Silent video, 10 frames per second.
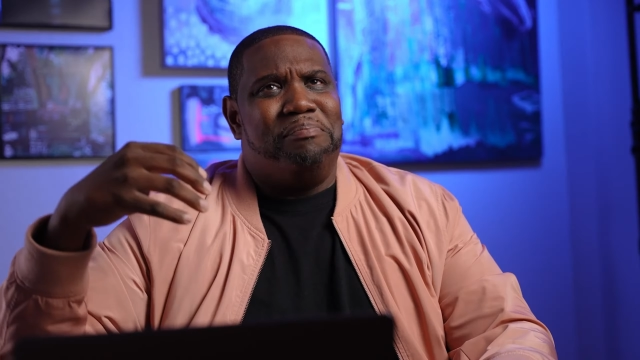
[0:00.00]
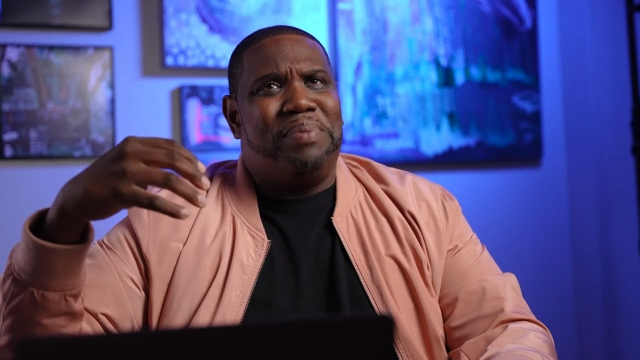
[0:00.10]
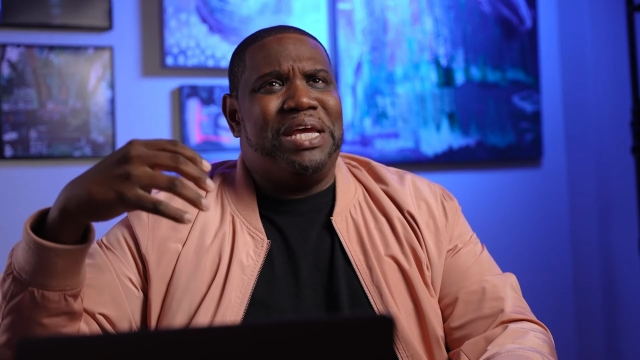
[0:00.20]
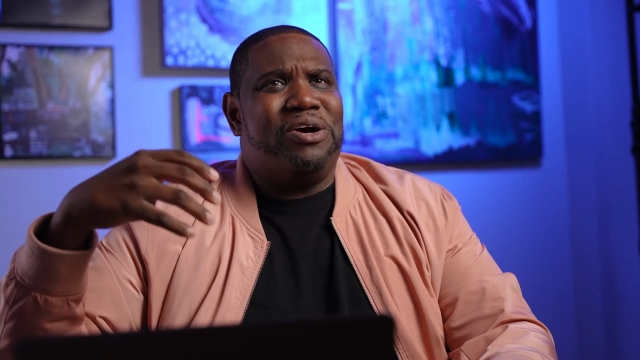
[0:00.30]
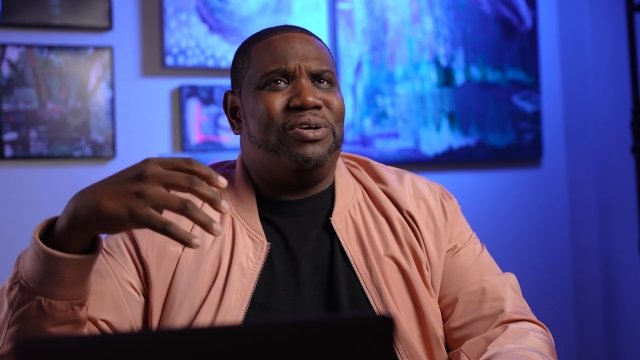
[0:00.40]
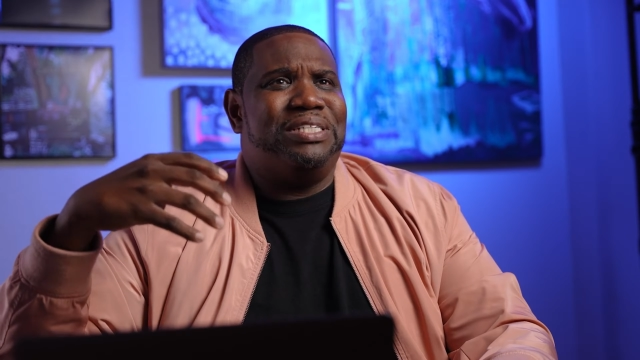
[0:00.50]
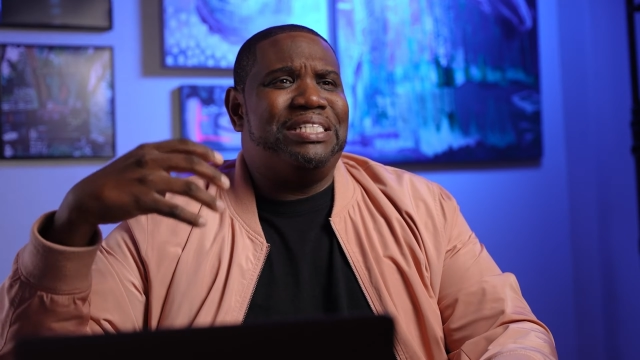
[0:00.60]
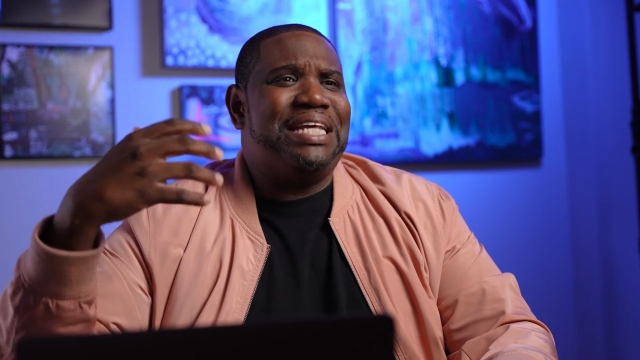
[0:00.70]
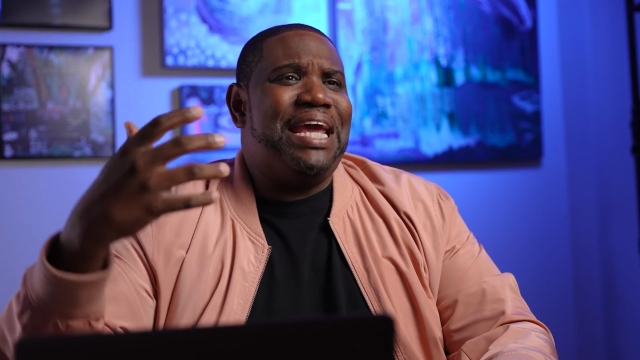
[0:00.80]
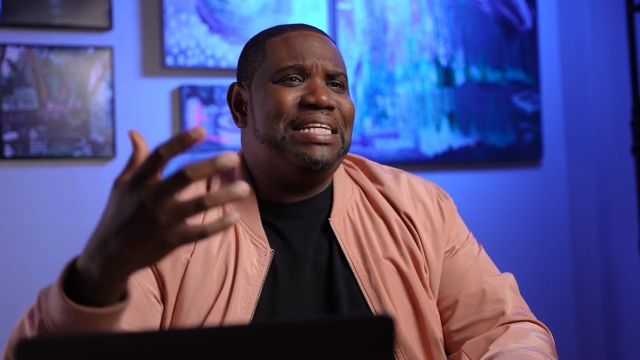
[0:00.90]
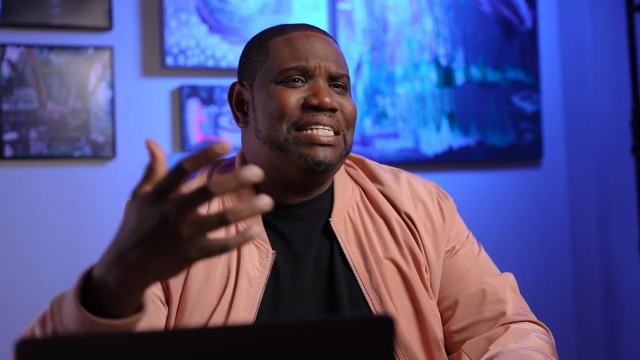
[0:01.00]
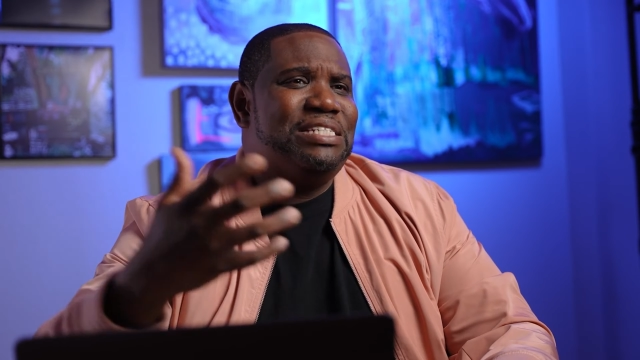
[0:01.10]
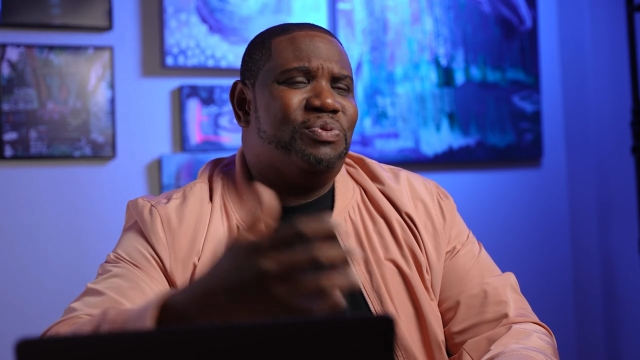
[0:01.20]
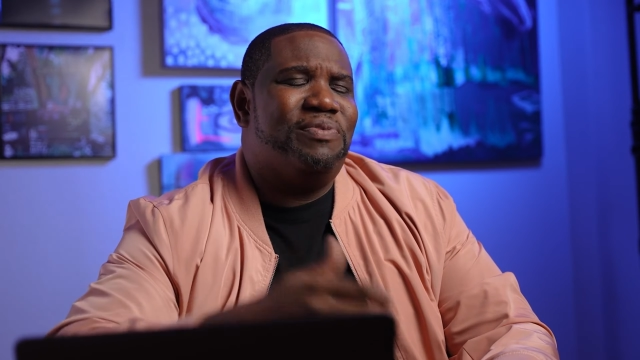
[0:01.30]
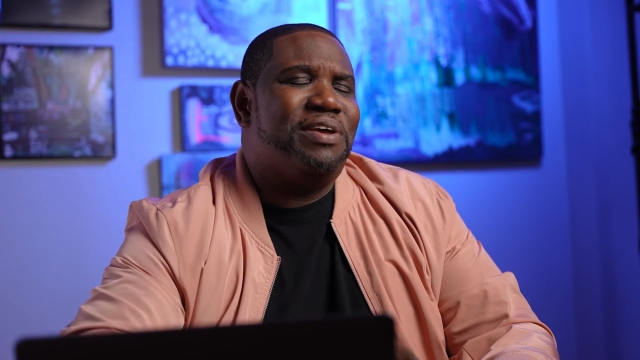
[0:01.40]
being on
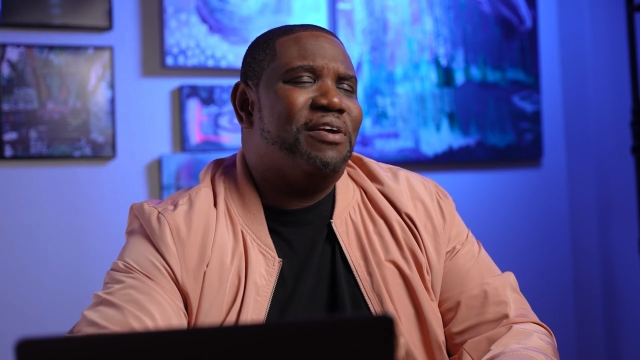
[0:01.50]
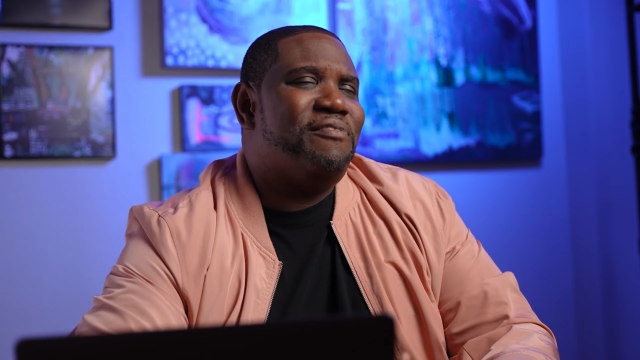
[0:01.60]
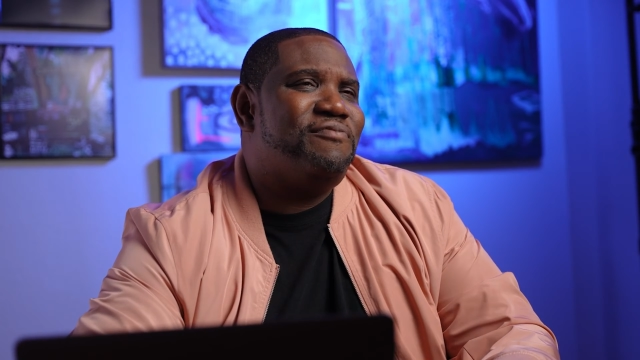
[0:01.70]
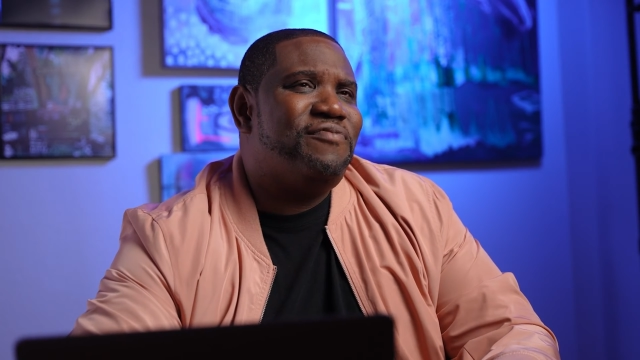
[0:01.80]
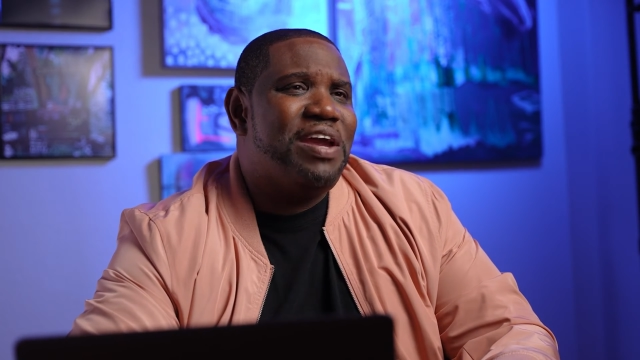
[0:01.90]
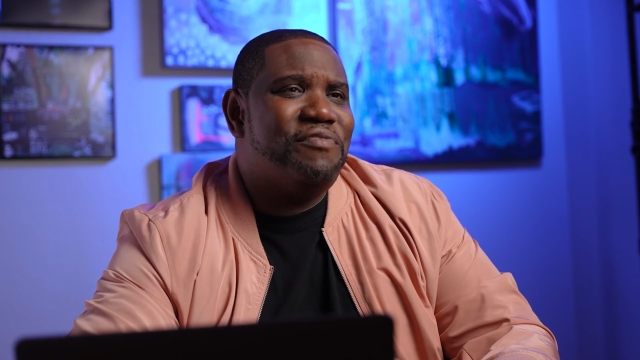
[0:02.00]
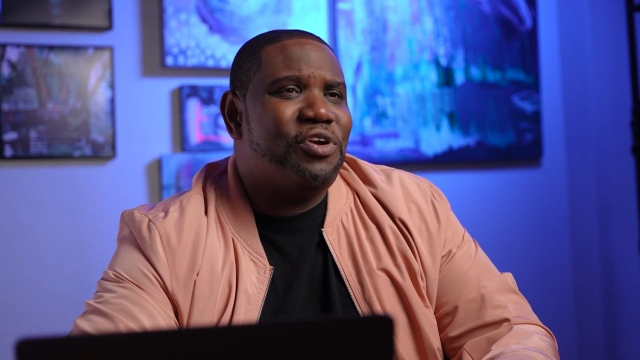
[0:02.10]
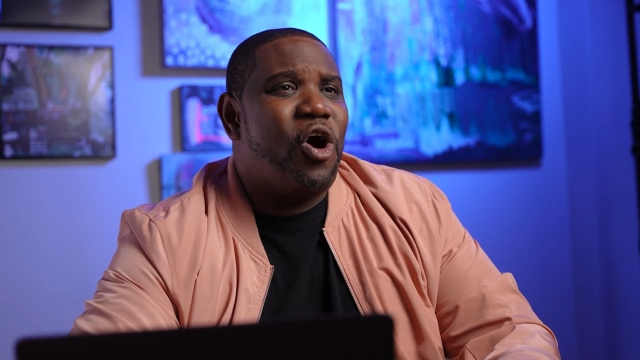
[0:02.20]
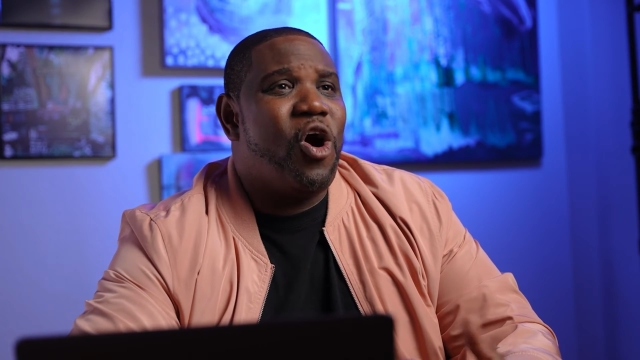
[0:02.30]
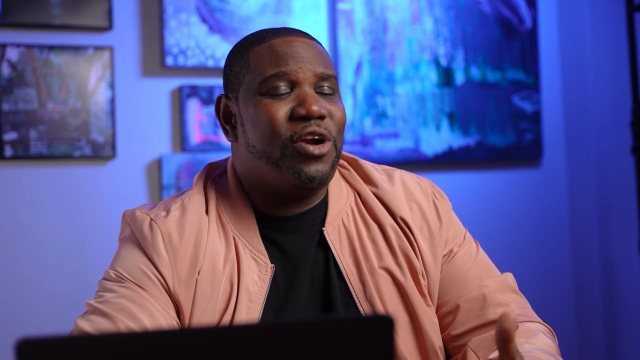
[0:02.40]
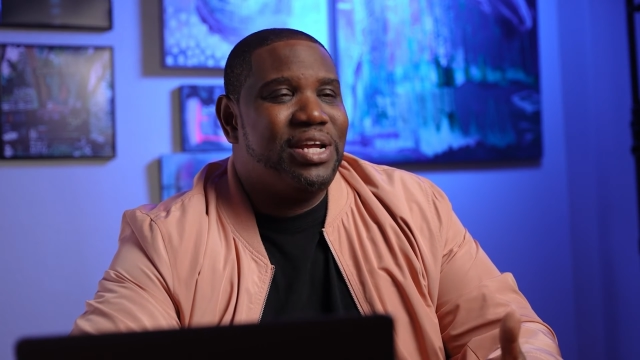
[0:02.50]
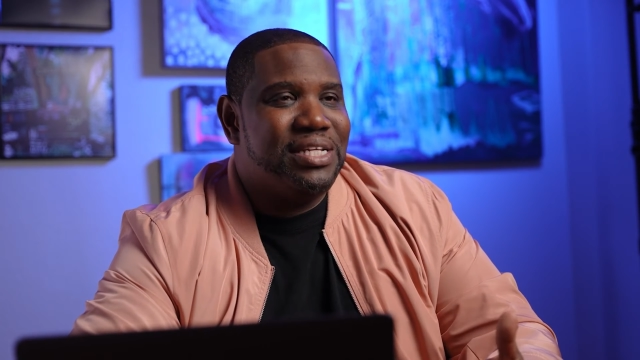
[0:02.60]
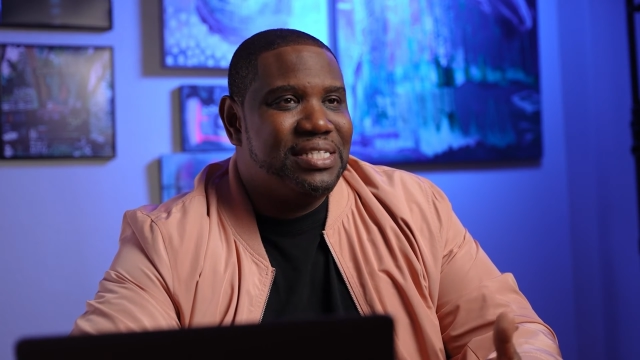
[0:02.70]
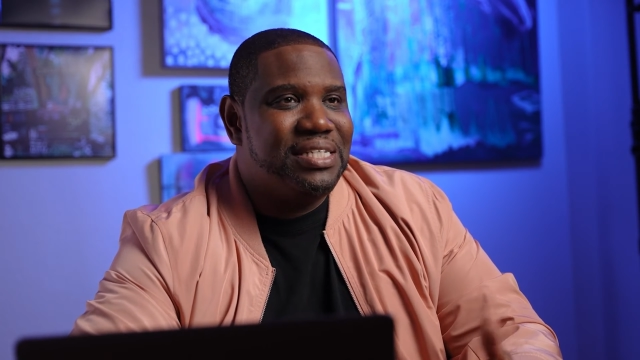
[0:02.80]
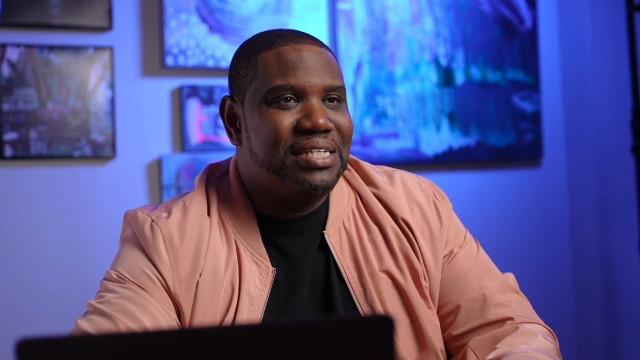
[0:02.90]
stages with their favorite
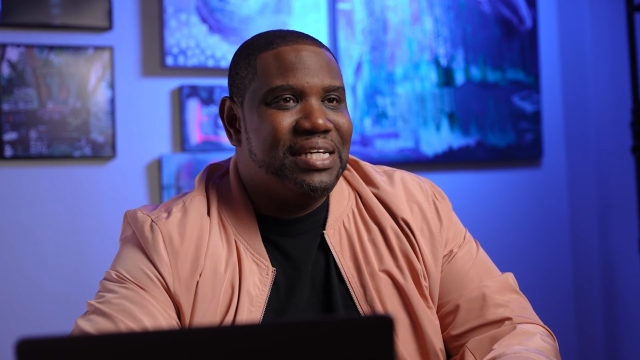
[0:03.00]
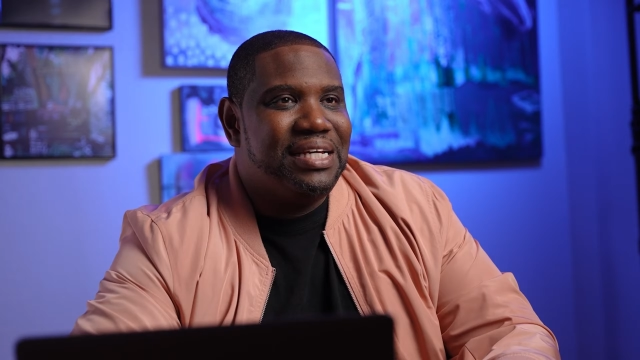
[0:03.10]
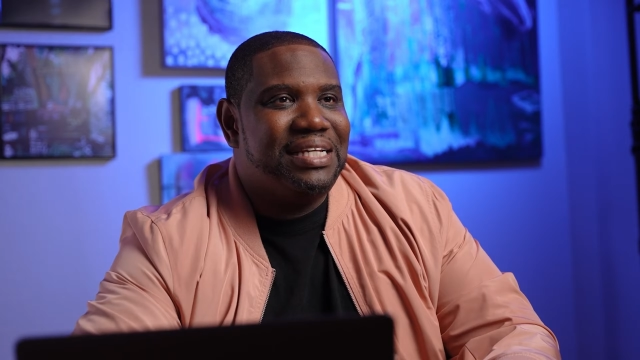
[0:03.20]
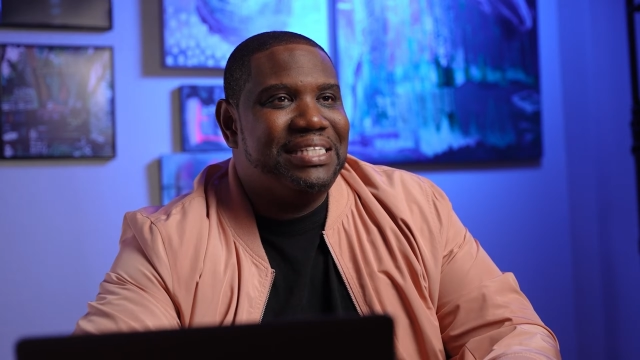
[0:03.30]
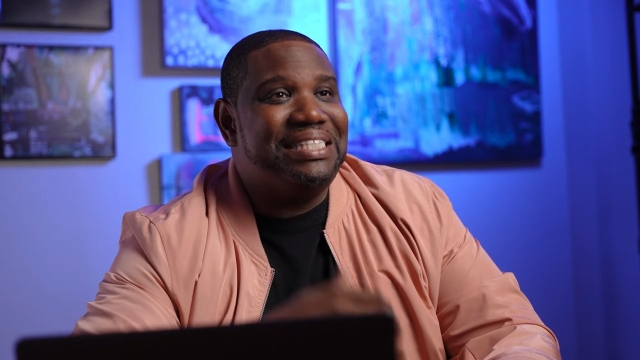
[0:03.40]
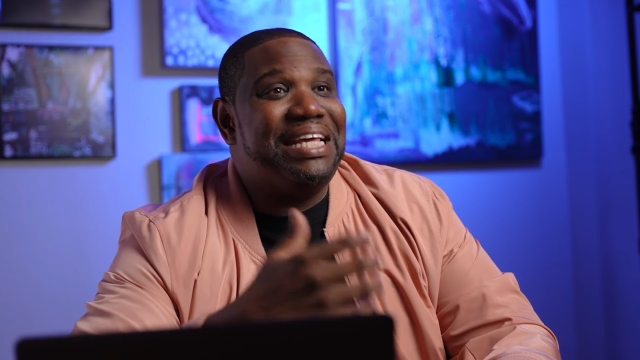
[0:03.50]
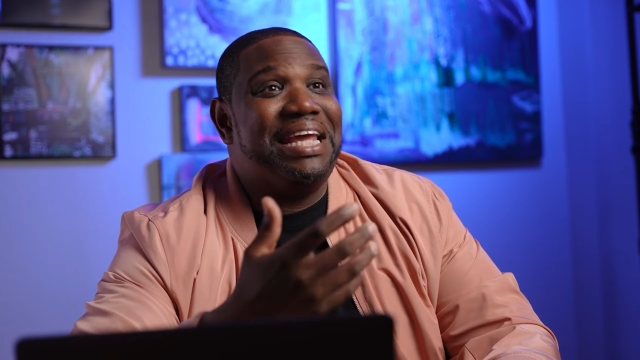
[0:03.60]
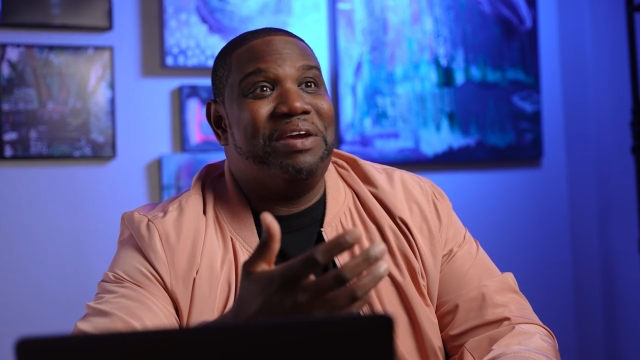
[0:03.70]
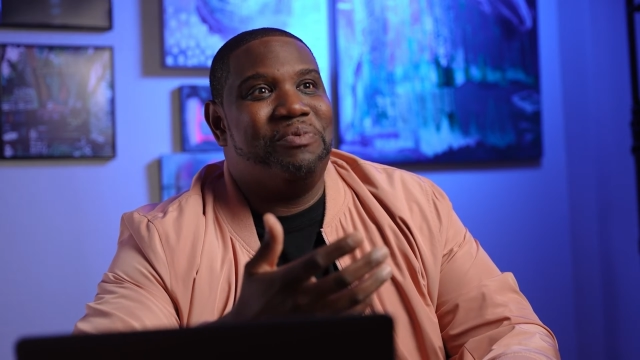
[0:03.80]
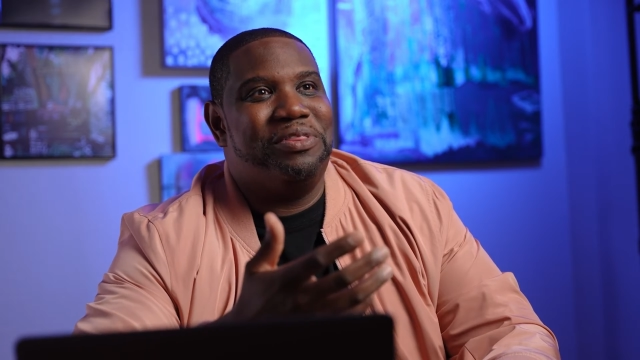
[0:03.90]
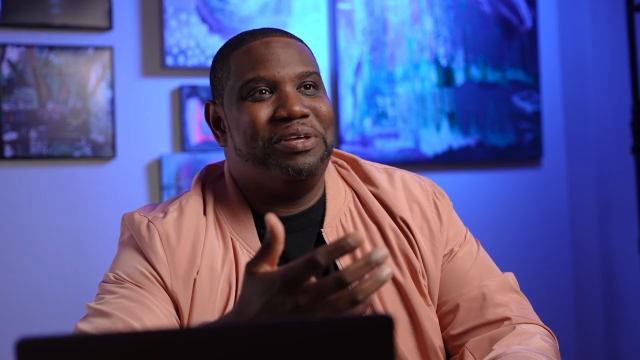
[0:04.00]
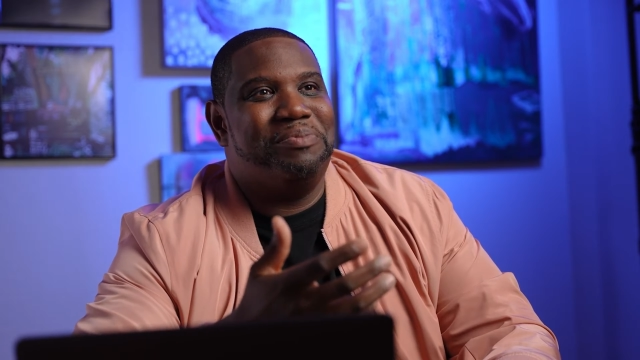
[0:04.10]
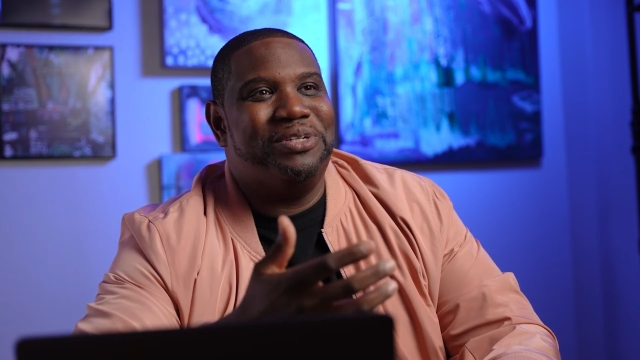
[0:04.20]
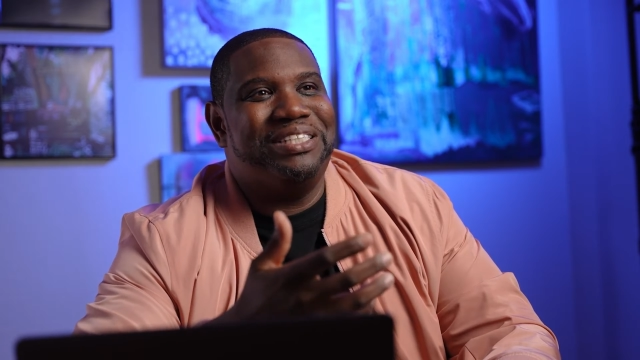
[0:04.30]
artists, singing with them on